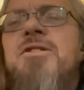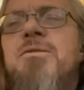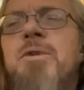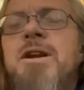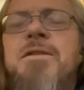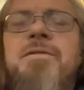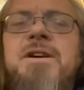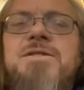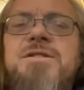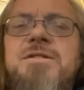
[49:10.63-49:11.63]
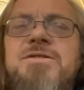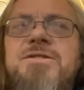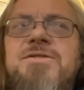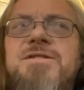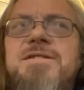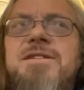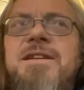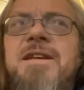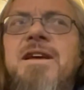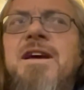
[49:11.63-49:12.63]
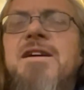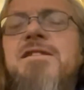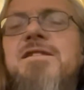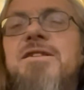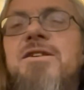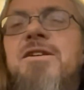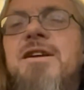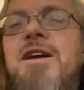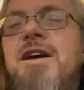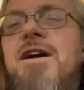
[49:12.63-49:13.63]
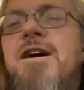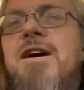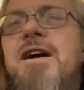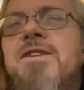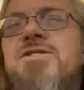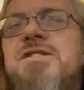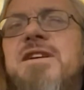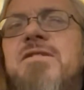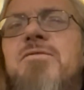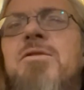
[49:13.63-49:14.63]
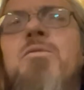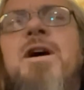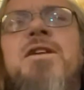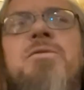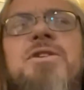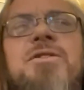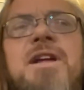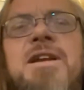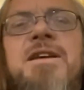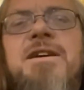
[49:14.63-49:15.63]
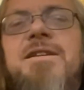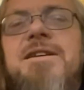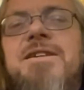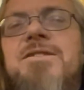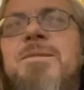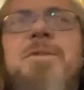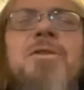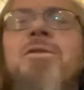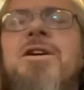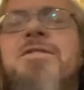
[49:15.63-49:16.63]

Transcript: took the weighted vest? She goes, yeah. And she's like, well, why don't we do that again? I go, I'm not